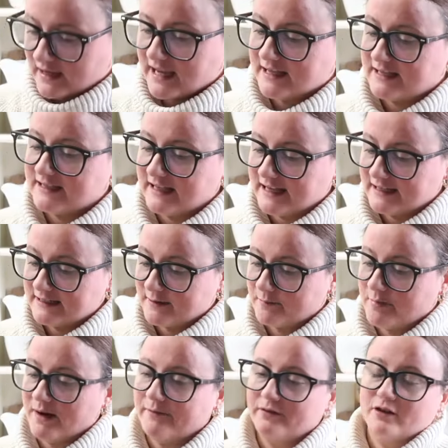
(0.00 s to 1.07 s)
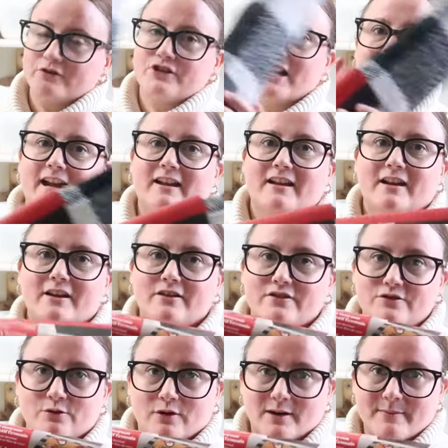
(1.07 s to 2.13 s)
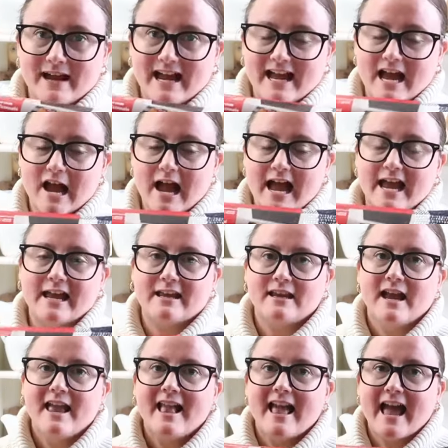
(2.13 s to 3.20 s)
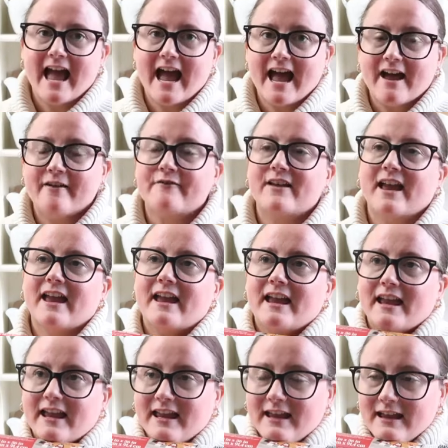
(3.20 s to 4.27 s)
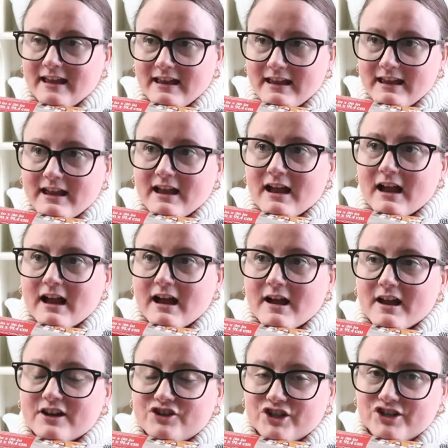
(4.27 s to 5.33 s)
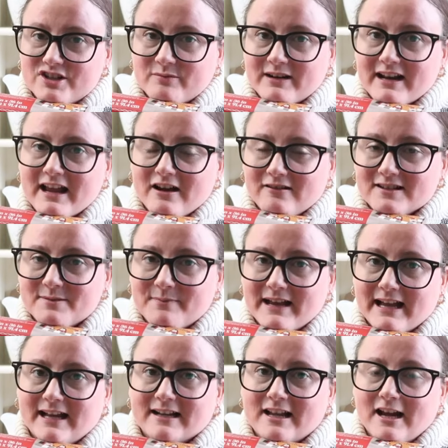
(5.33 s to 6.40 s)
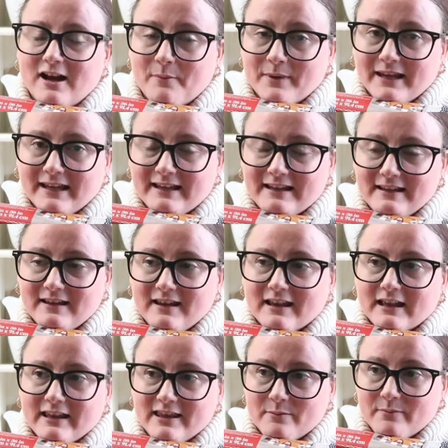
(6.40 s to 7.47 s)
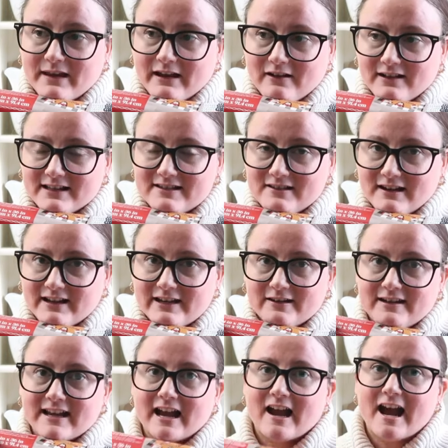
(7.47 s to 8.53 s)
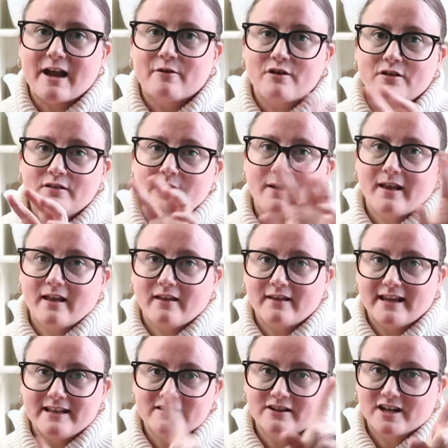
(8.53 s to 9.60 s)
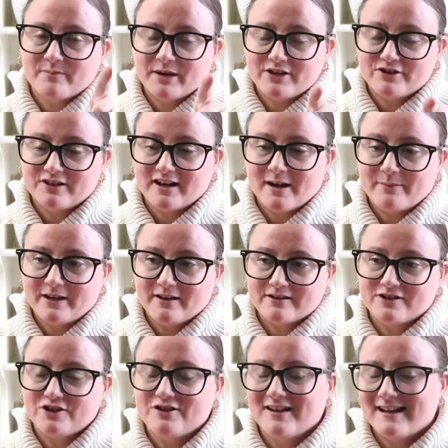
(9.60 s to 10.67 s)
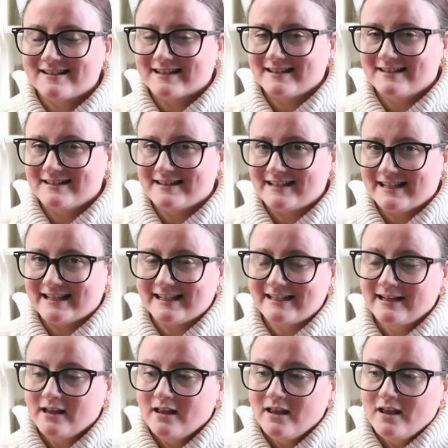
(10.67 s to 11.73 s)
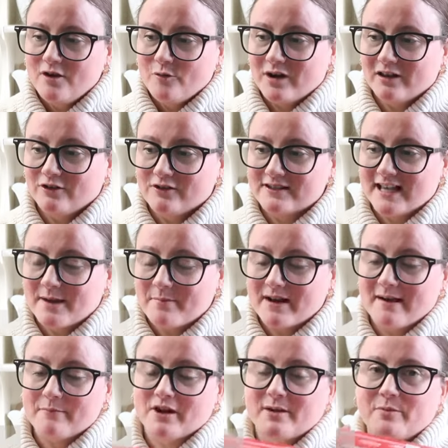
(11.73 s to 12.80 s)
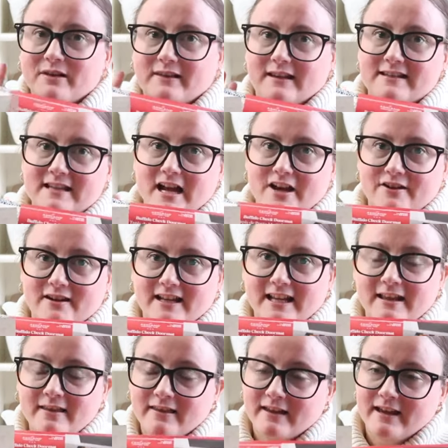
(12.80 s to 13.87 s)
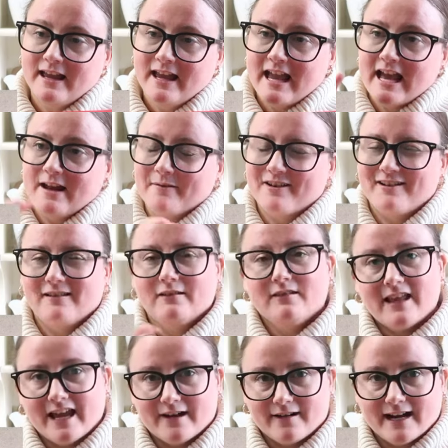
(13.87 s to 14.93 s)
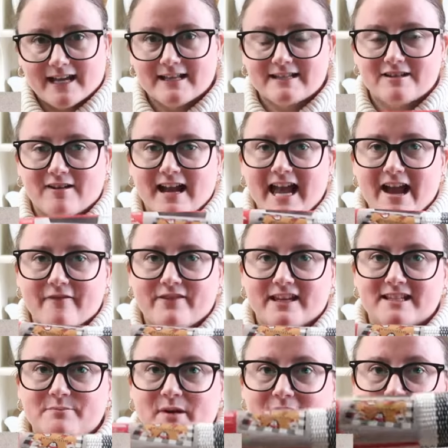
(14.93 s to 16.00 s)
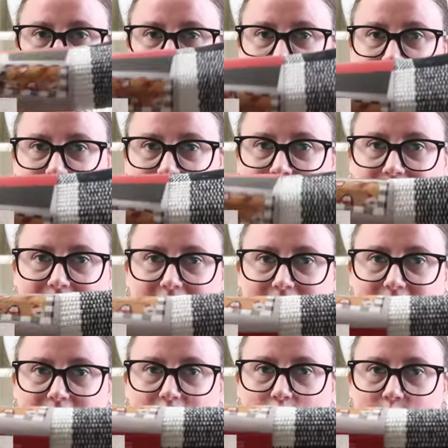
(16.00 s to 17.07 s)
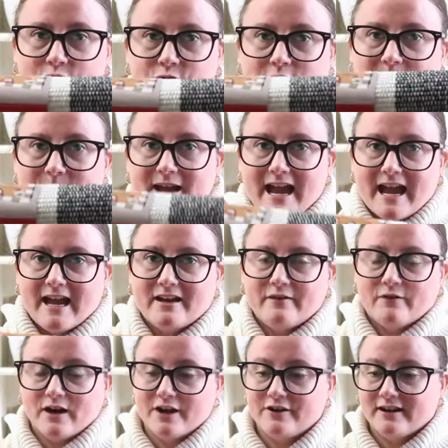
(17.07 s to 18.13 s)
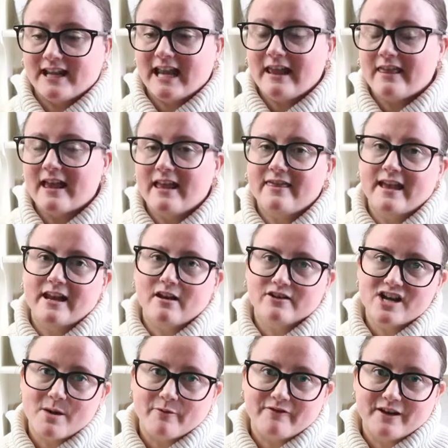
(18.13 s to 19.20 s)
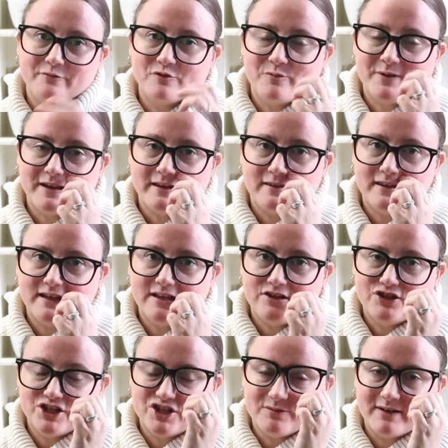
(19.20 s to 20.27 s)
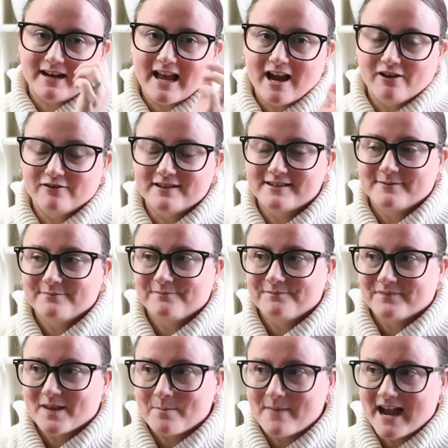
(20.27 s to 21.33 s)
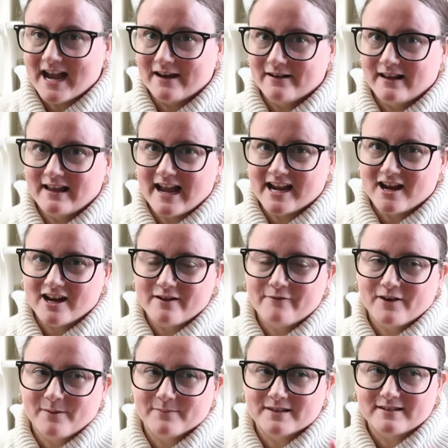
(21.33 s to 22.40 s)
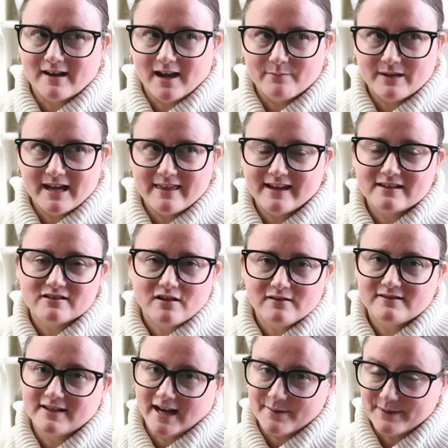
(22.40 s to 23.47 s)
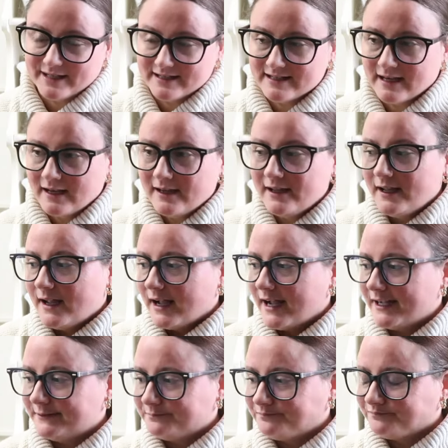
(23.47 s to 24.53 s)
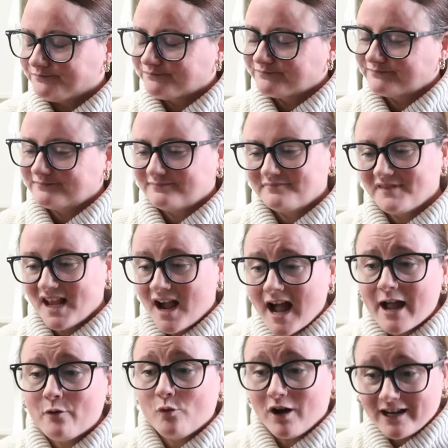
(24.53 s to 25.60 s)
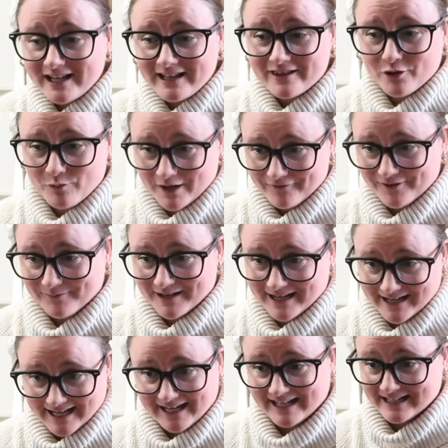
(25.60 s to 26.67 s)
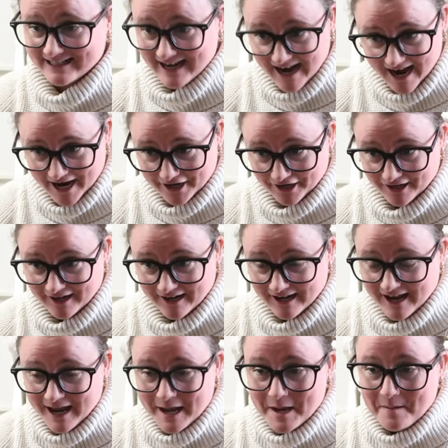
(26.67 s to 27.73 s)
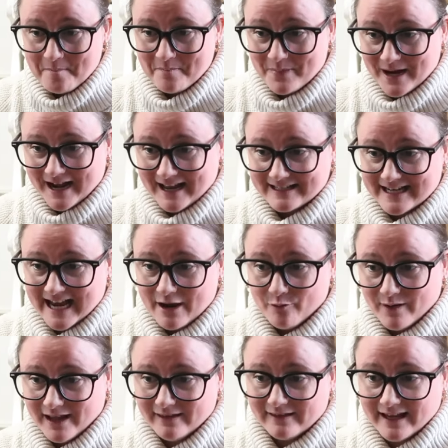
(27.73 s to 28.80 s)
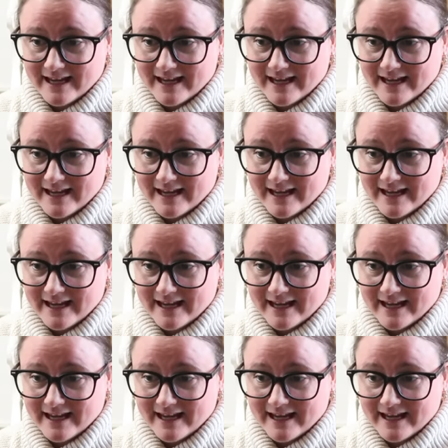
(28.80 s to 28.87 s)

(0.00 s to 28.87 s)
It's this Buffalo Check doormat. I have a gingerbread house mat coming in the mail. It's not here yet. I will insert a picture up here so you guys can see it what it looks like but i'm gonna put this underneath and i'm gonna layer it so i have this buffalo check outdoor mat for underneath and then on top of it will be the gingerbread house mat i got it from simon i think it's called simon's um, i wanted the one from canadian tire but i went